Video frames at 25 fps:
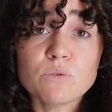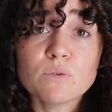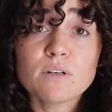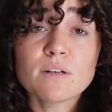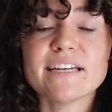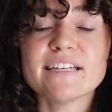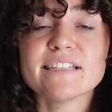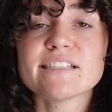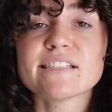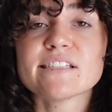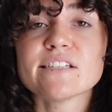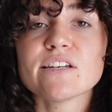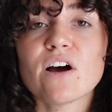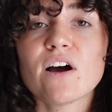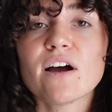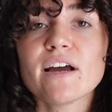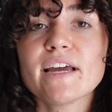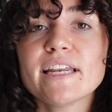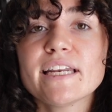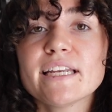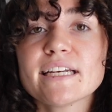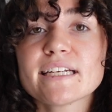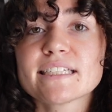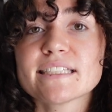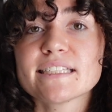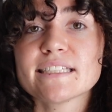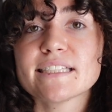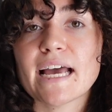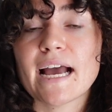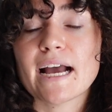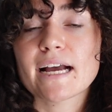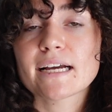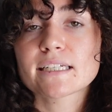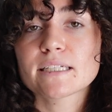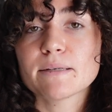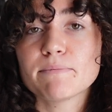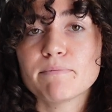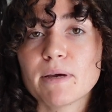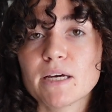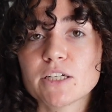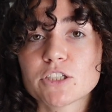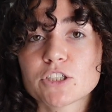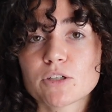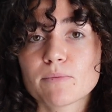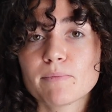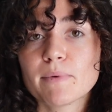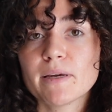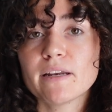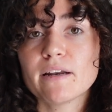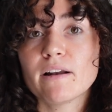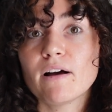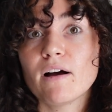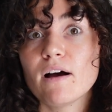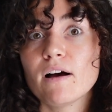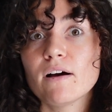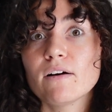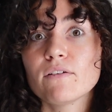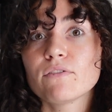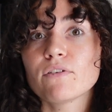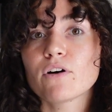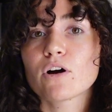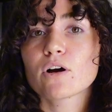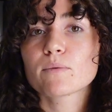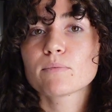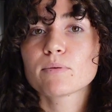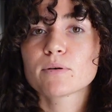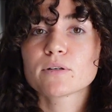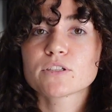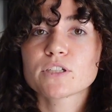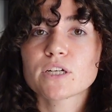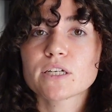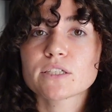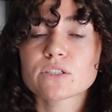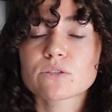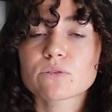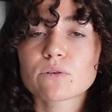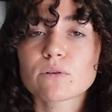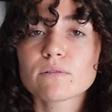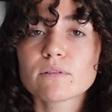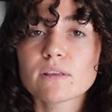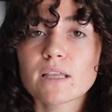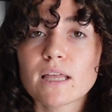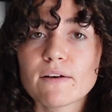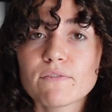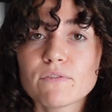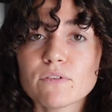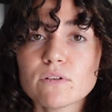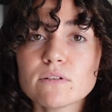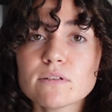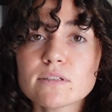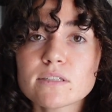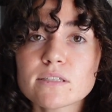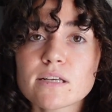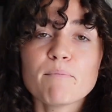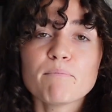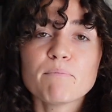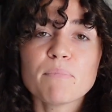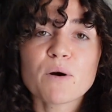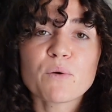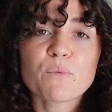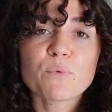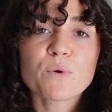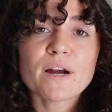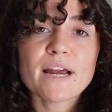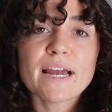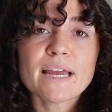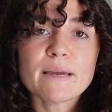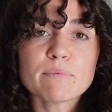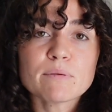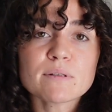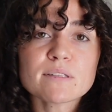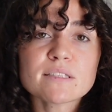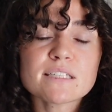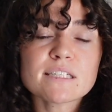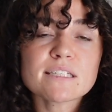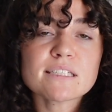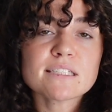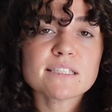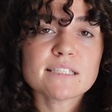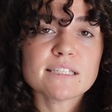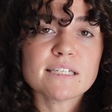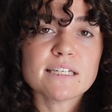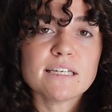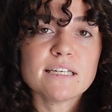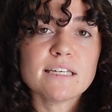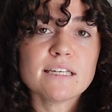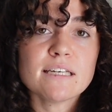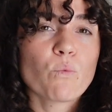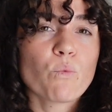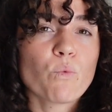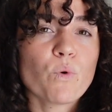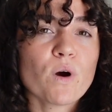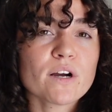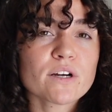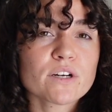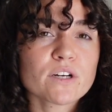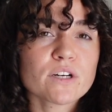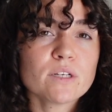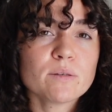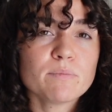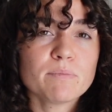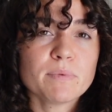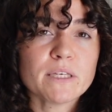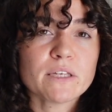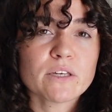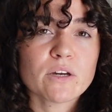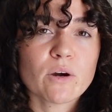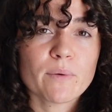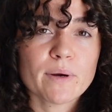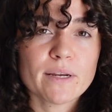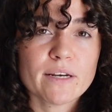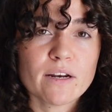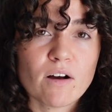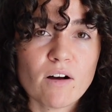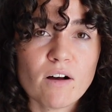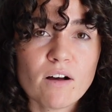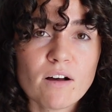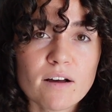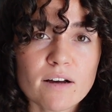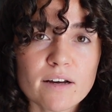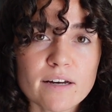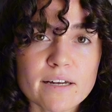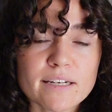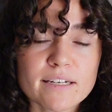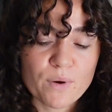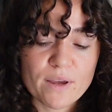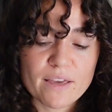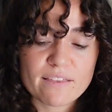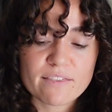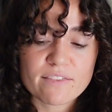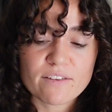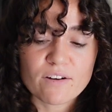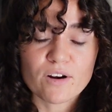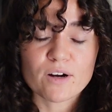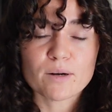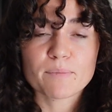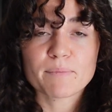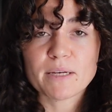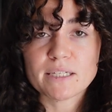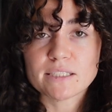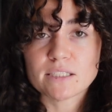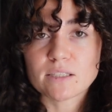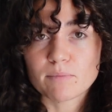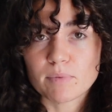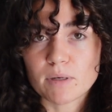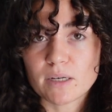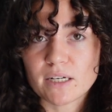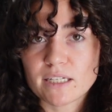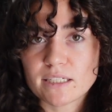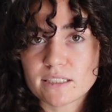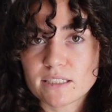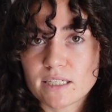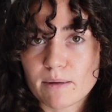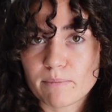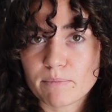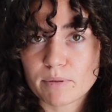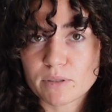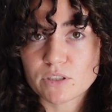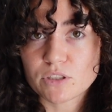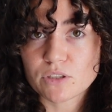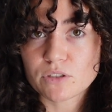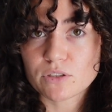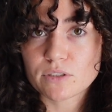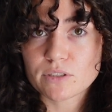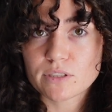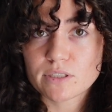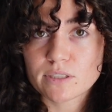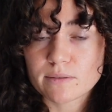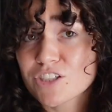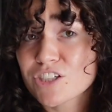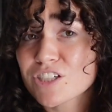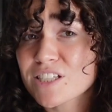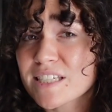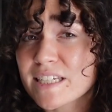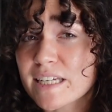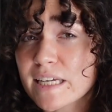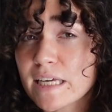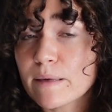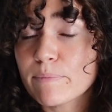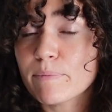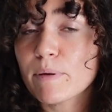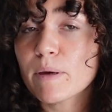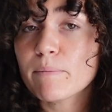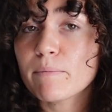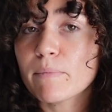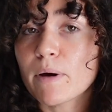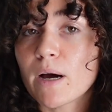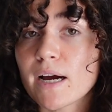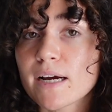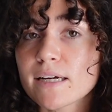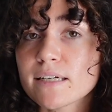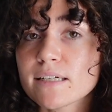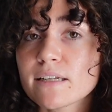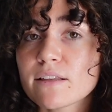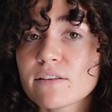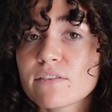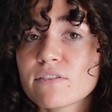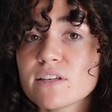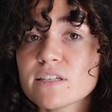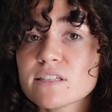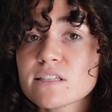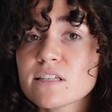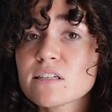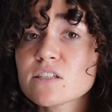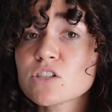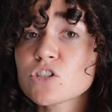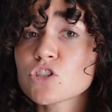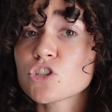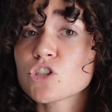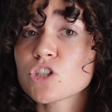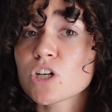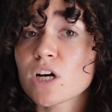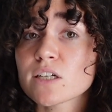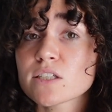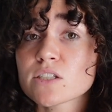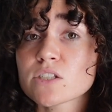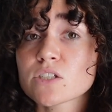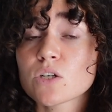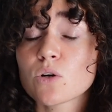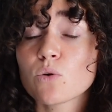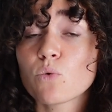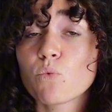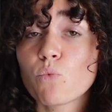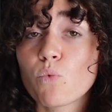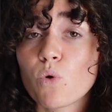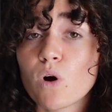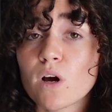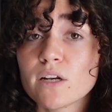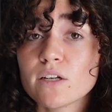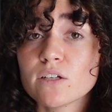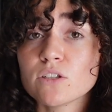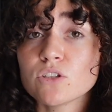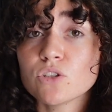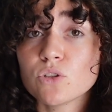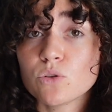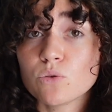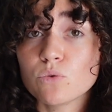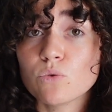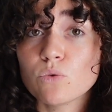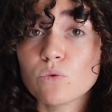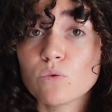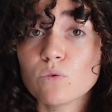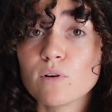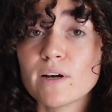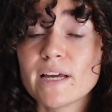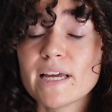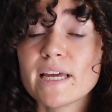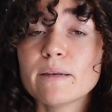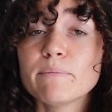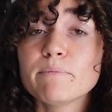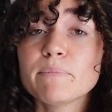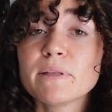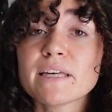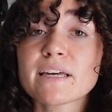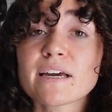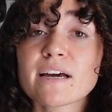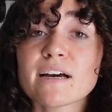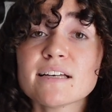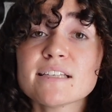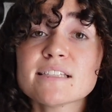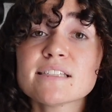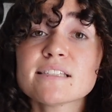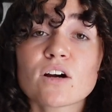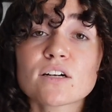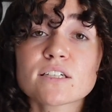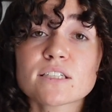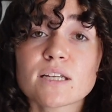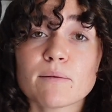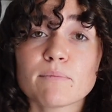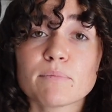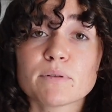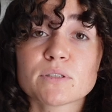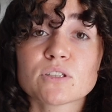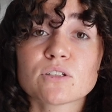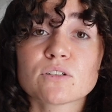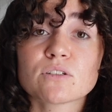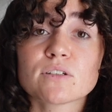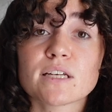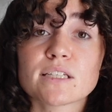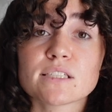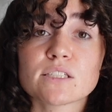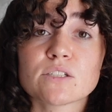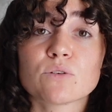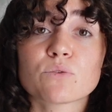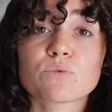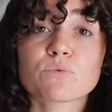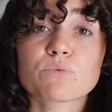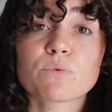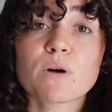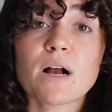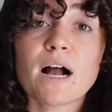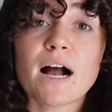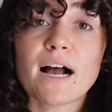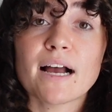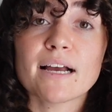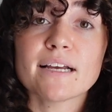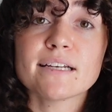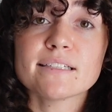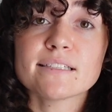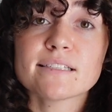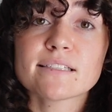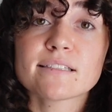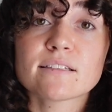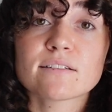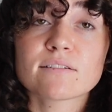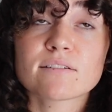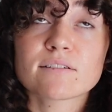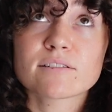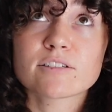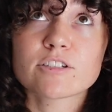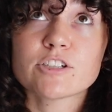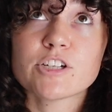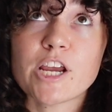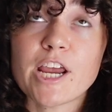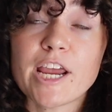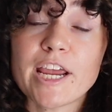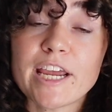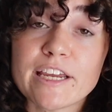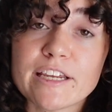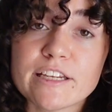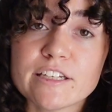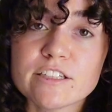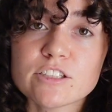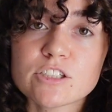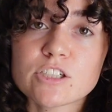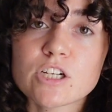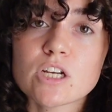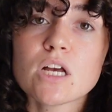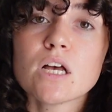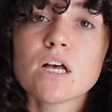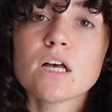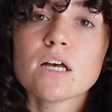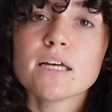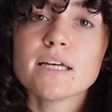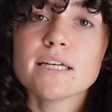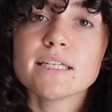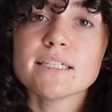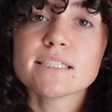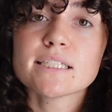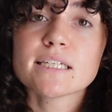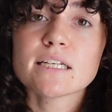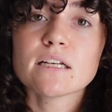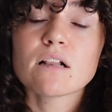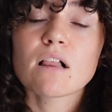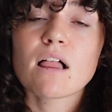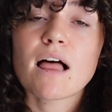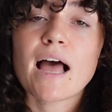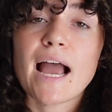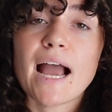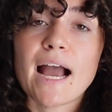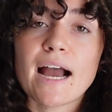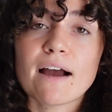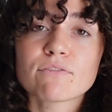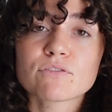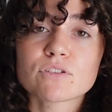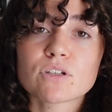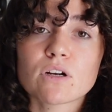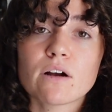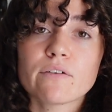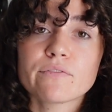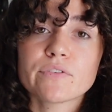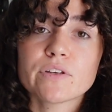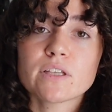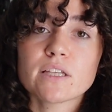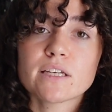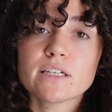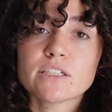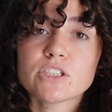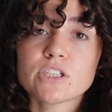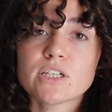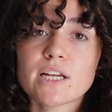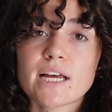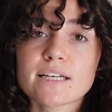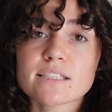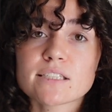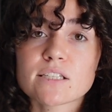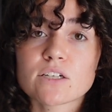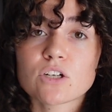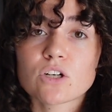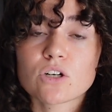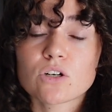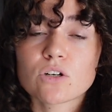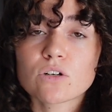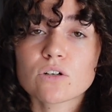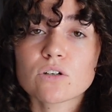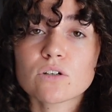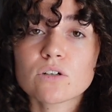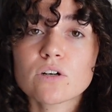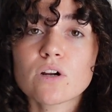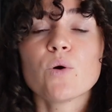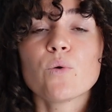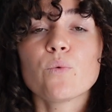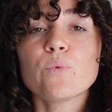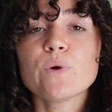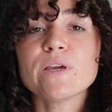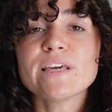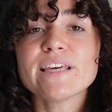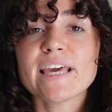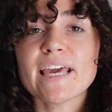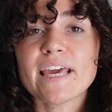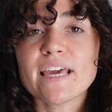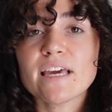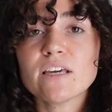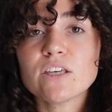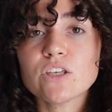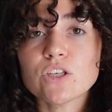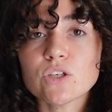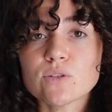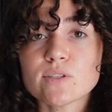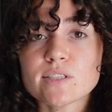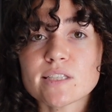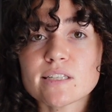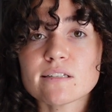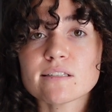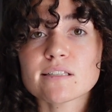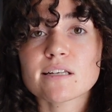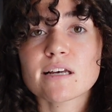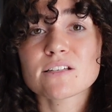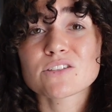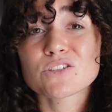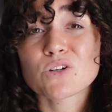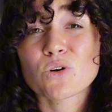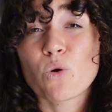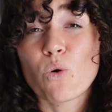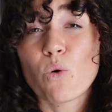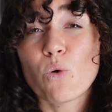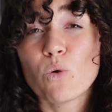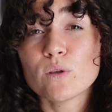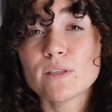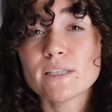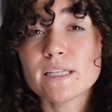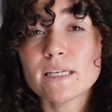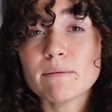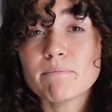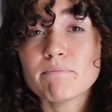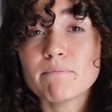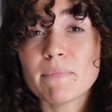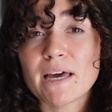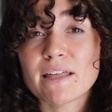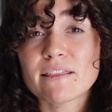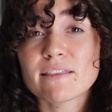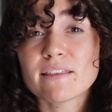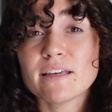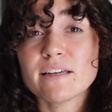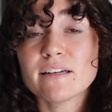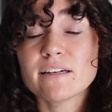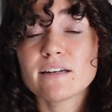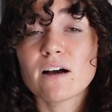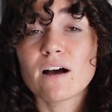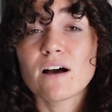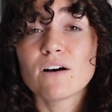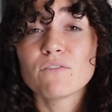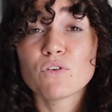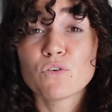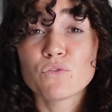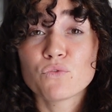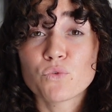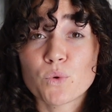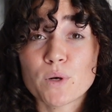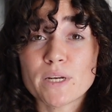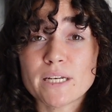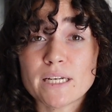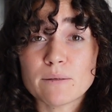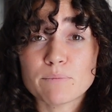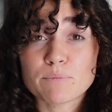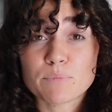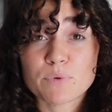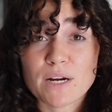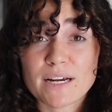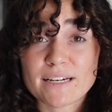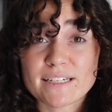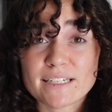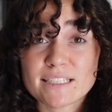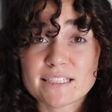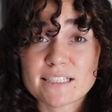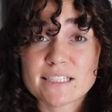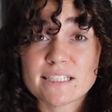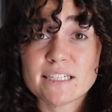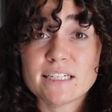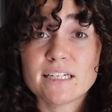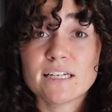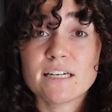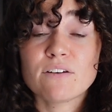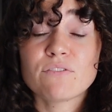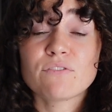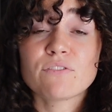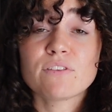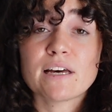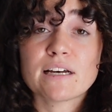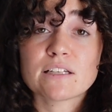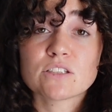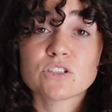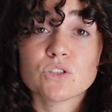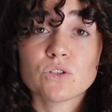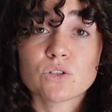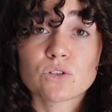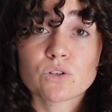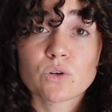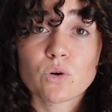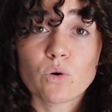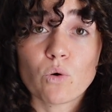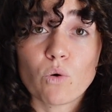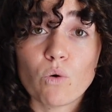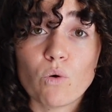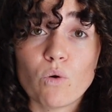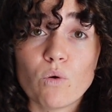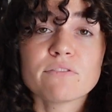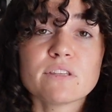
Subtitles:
It's not an exact measurement of our progesterone levels, but we're able to see what could be going on with our basal body temperatures. Just keep in mind, this is just one tool. And because our temperature doesn't rise or change until after ovulation has occurred, we can't use this as our only method of avoiding pregnancy if that's your goal.